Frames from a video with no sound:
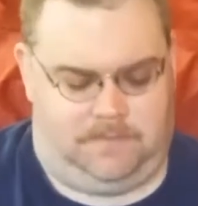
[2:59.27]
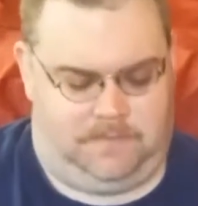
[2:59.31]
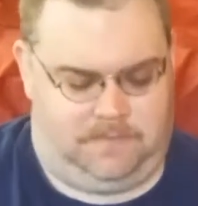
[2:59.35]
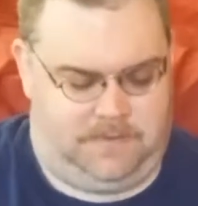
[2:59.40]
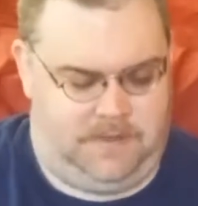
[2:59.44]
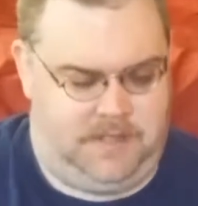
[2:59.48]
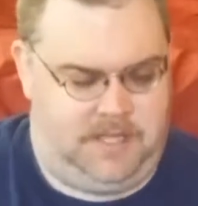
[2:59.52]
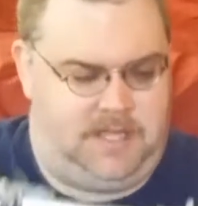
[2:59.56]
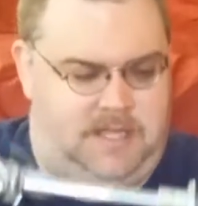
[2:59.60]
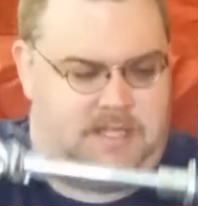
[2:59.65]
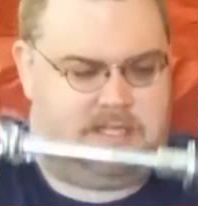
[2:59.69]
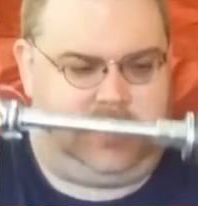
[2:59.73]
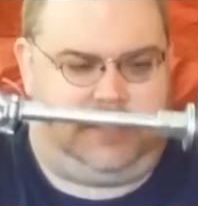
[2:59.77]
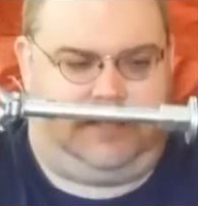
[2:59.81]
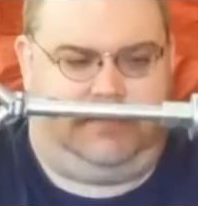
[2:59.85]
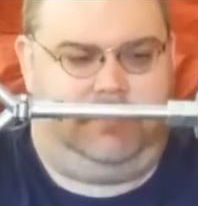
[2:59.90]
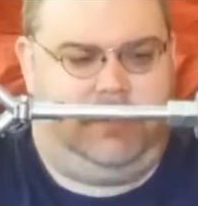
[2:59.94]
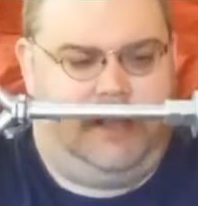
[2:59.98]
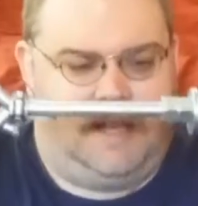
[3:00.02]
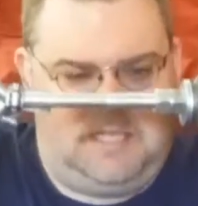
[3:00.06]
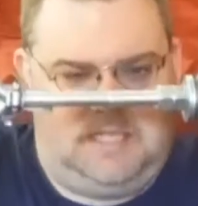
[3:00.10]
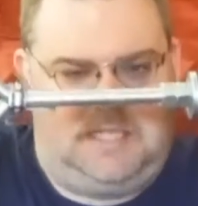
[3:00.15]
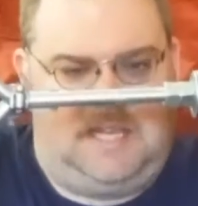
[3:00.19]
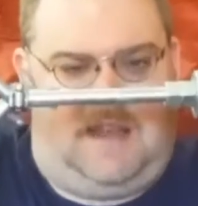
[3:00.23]
This
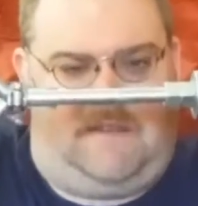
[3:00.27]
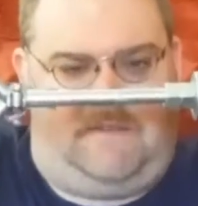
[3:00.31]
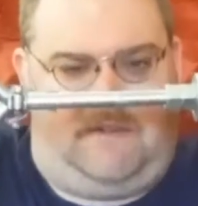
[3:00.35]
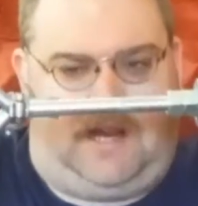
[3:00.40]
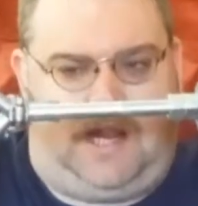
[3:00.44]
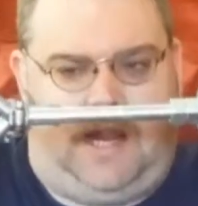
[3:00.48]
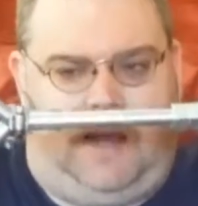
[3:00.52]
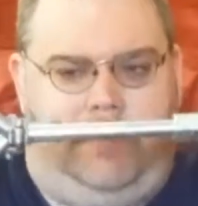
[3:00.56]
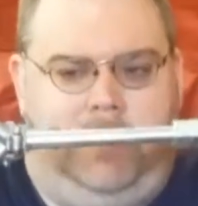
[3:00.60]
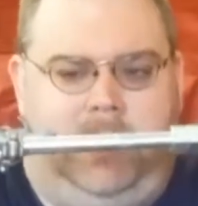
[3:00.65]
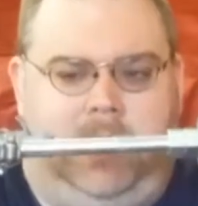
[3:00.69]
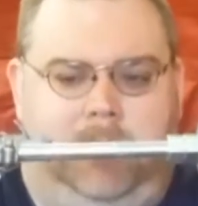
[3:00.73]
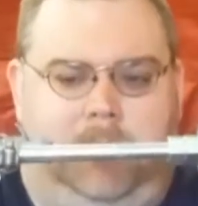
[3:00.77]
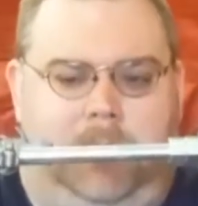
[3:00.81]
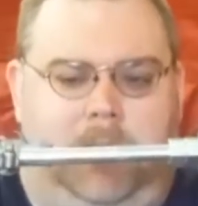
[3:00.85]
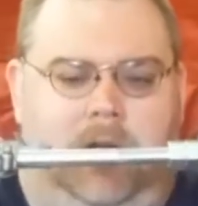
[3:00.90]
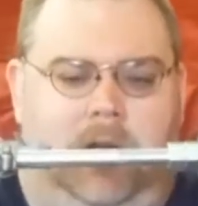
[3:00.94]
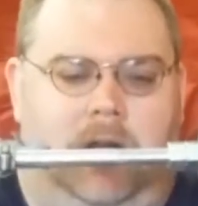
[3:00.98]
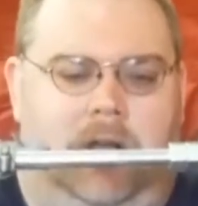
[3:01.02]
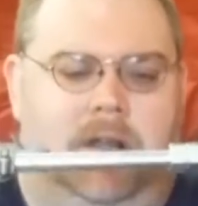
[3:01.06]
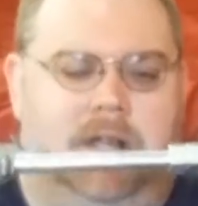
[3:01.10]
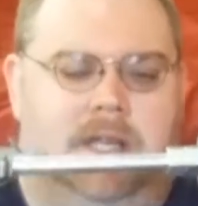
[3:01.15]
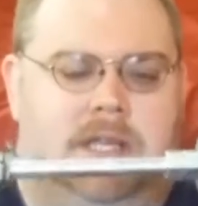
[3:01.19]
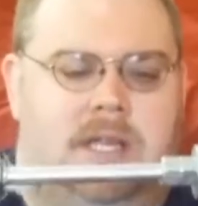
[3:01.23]
is never coming
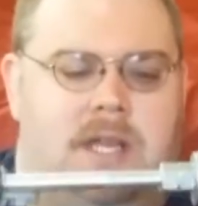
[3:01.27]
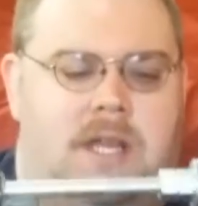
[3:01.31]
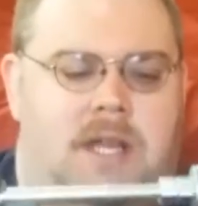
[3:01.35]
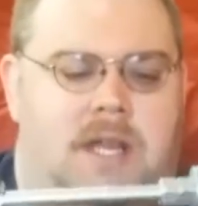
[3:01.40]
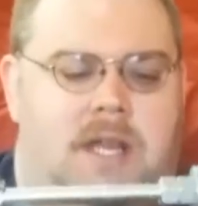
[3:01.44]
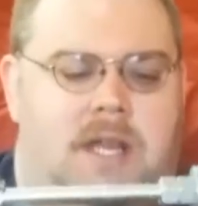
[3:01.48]
apart,